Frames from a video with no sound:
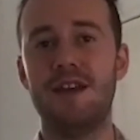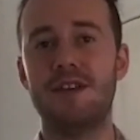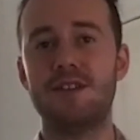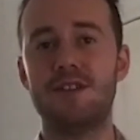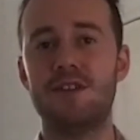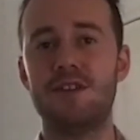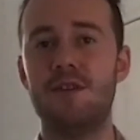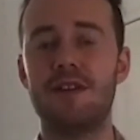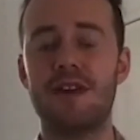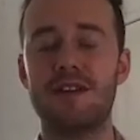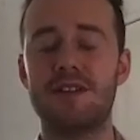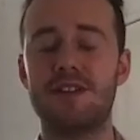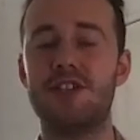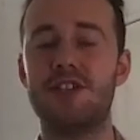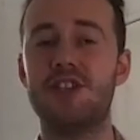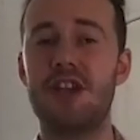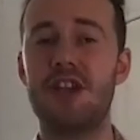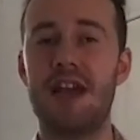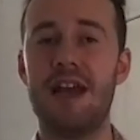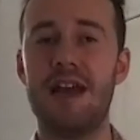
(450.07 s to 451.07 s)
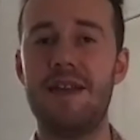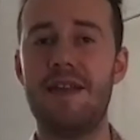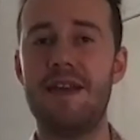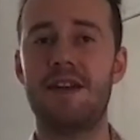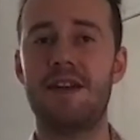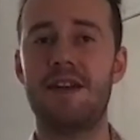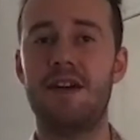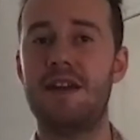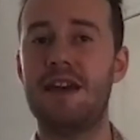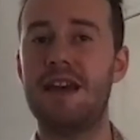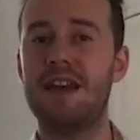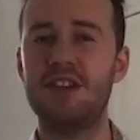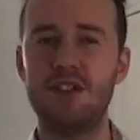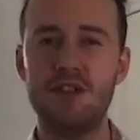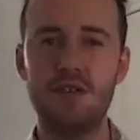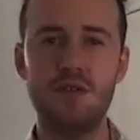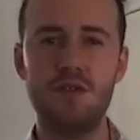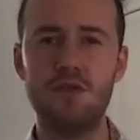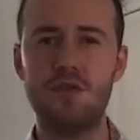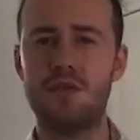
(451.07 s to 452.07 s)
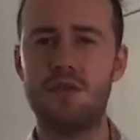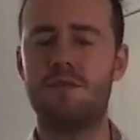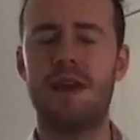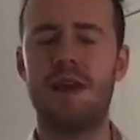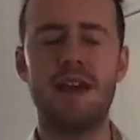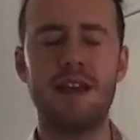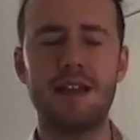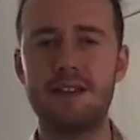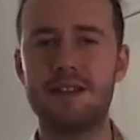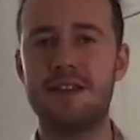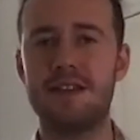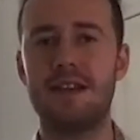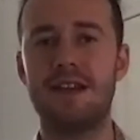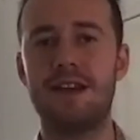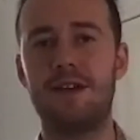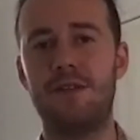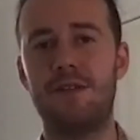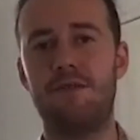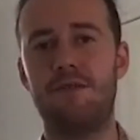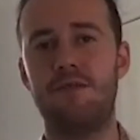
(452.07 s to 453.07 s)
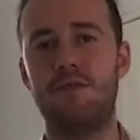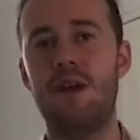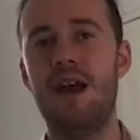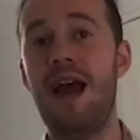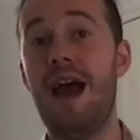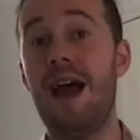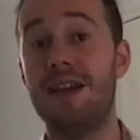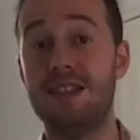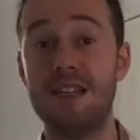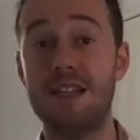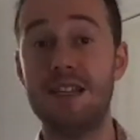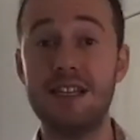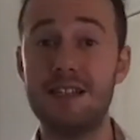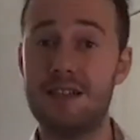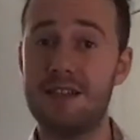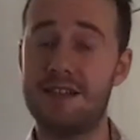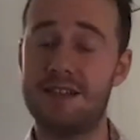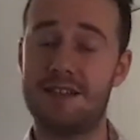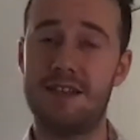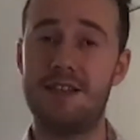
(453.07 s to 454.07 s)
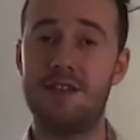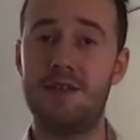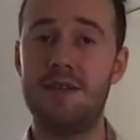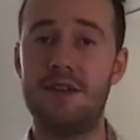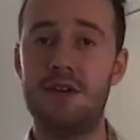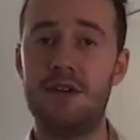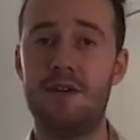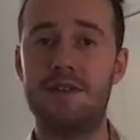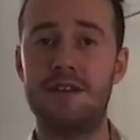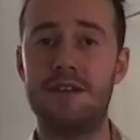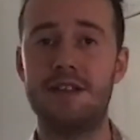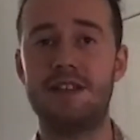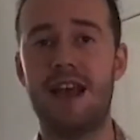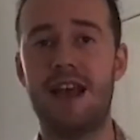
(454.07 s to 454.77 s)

don't get to share their kind of issues or the pains that they go through as easily as they do in the office.